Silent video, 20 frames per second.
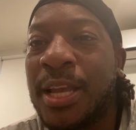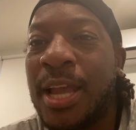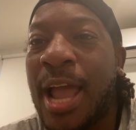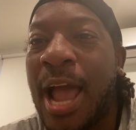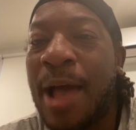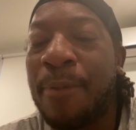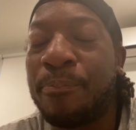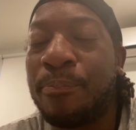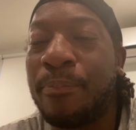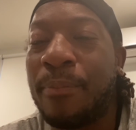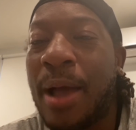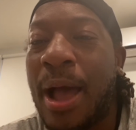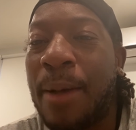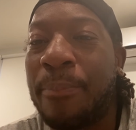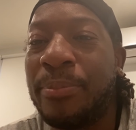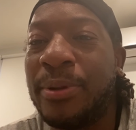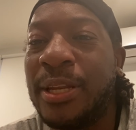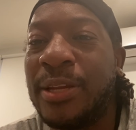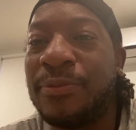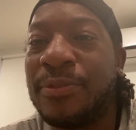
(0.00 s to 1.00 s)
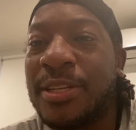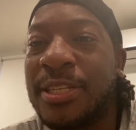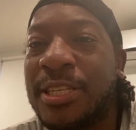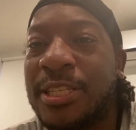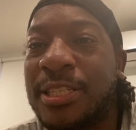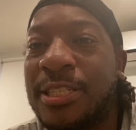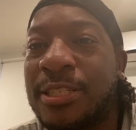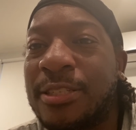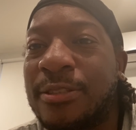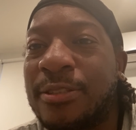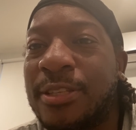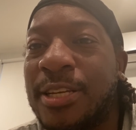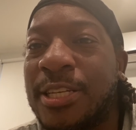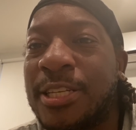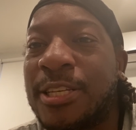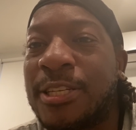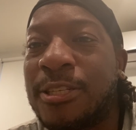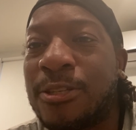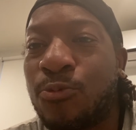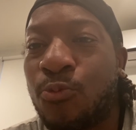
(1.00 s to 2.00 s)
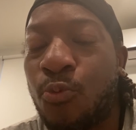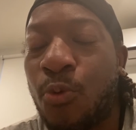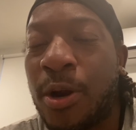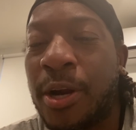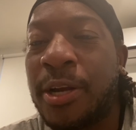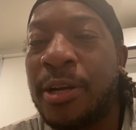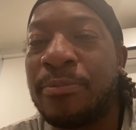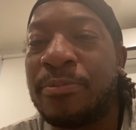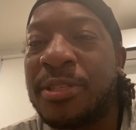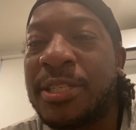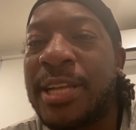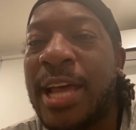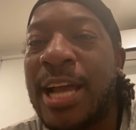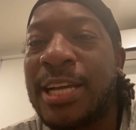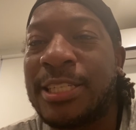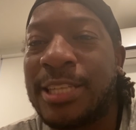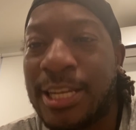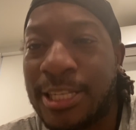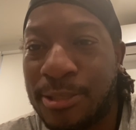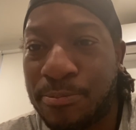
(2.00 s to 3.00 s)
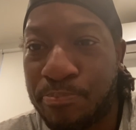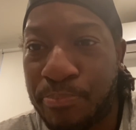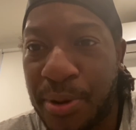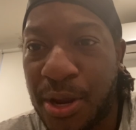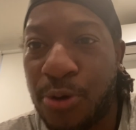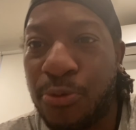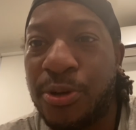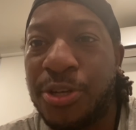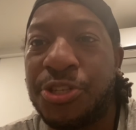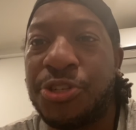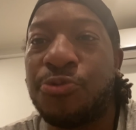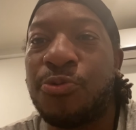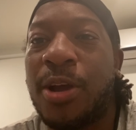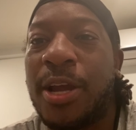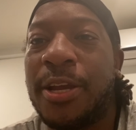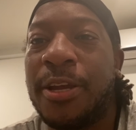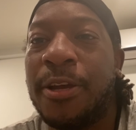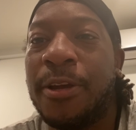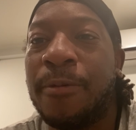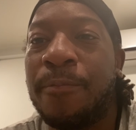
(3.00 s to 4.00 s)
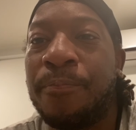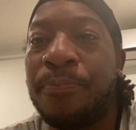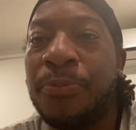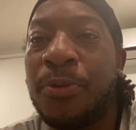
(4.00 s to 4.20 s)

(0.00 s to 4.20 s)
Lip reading: I believe this is one of them stocks that's bearish right here.